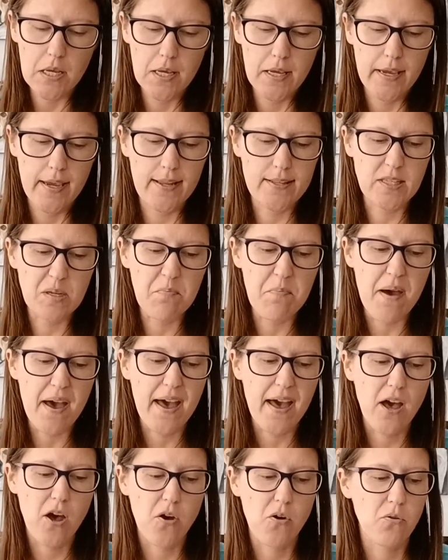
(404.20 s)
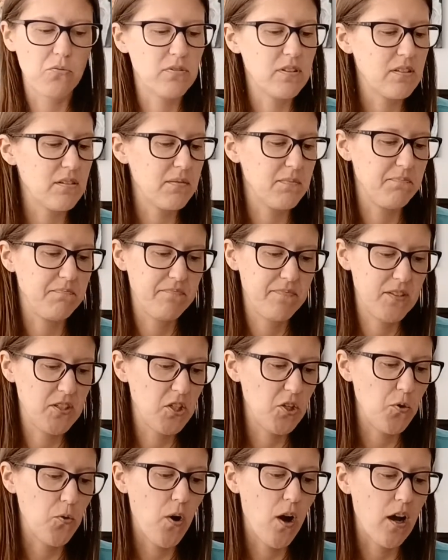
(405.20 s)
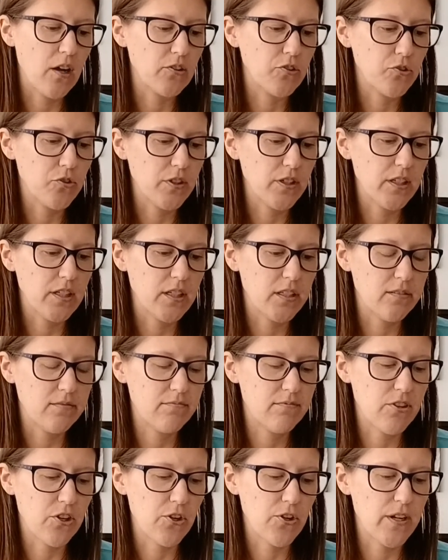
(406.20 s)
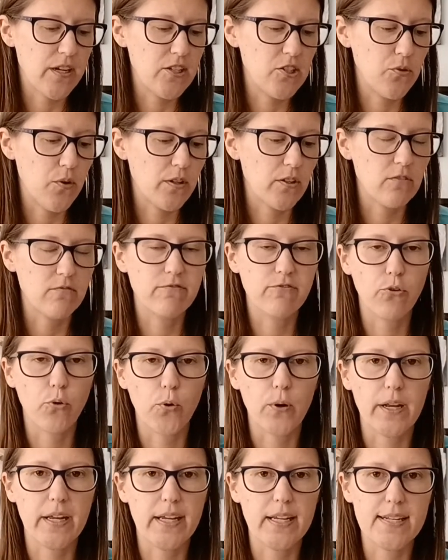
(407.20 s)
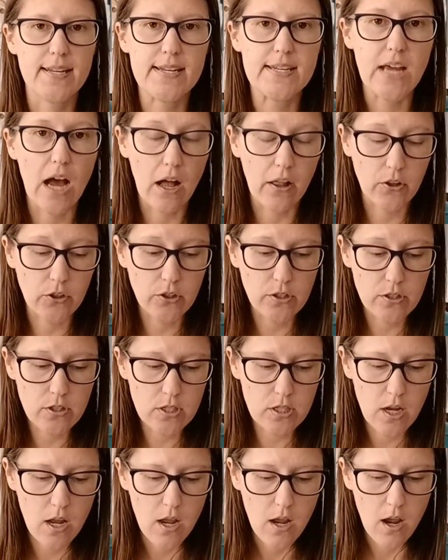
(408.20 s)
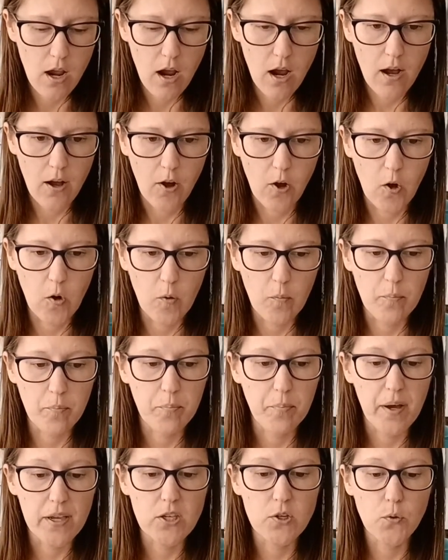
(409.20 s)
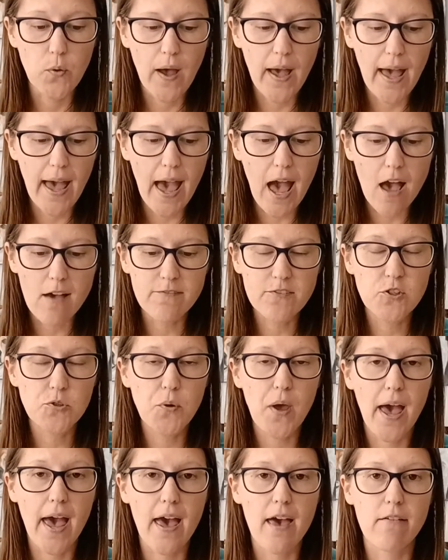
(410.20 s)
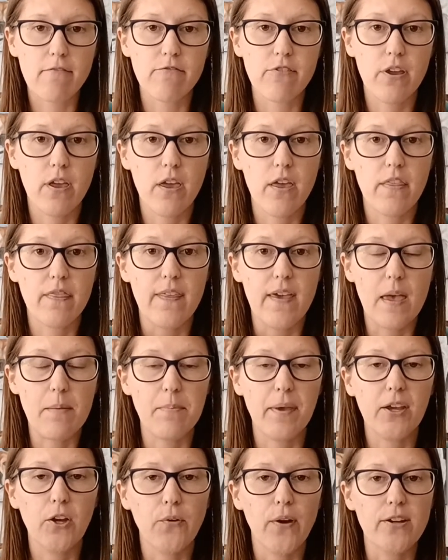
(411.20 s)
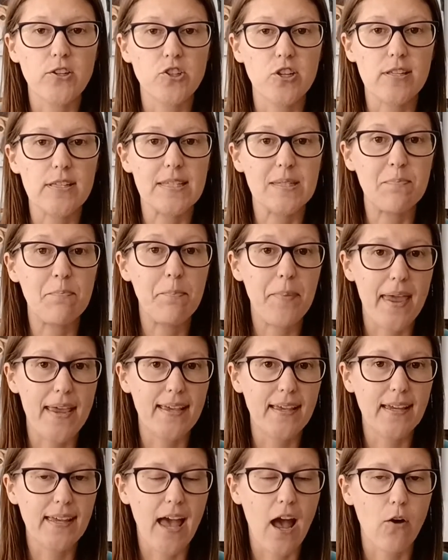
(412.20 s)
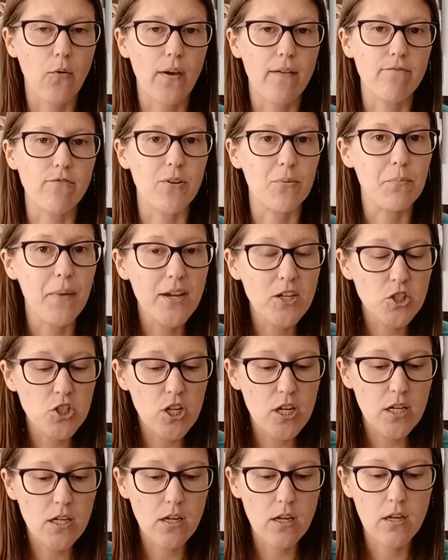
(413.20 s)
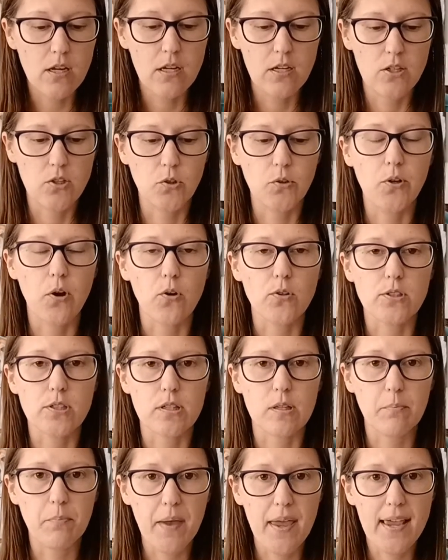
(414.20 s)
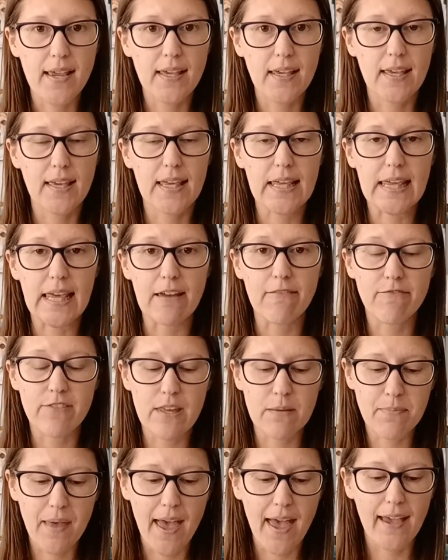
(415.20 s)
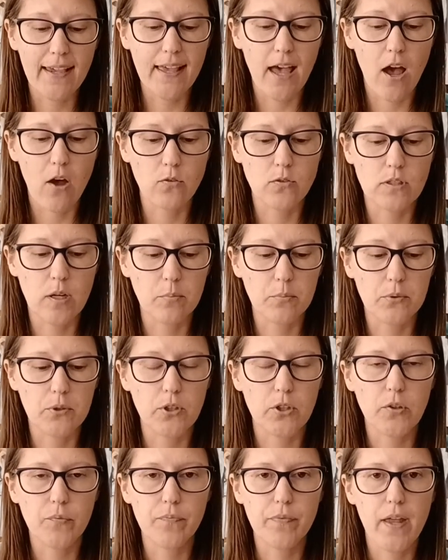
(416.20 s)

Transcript: it's about $230, $240. But you have to have the immigration's bank account information. You go to the bank, give them that account number,